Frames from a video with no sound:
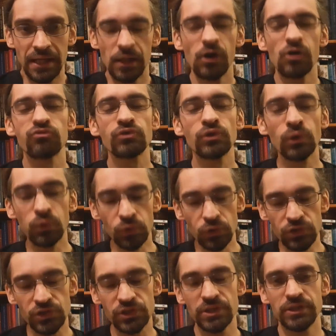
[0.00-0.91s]
Of
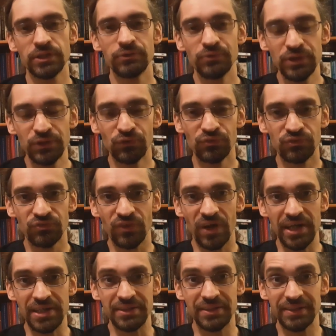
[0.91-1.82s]
course, in a real
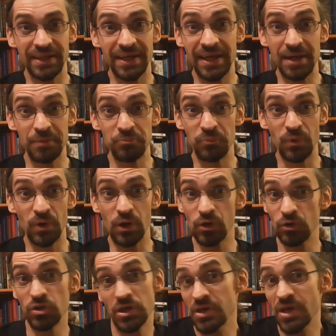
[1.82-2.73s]
fight,
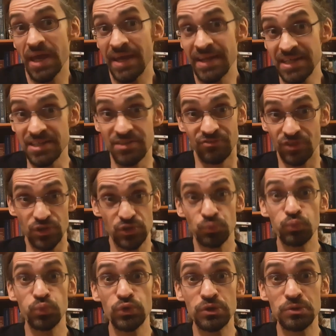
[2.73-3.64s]
any of us
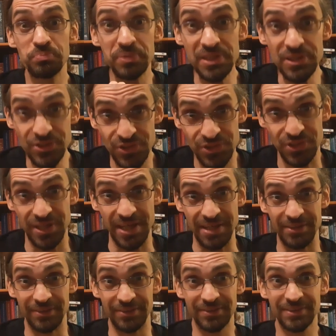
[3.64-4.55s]
would be
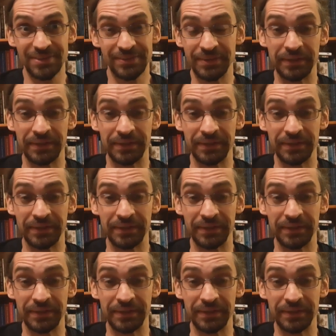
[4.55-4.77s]
scared.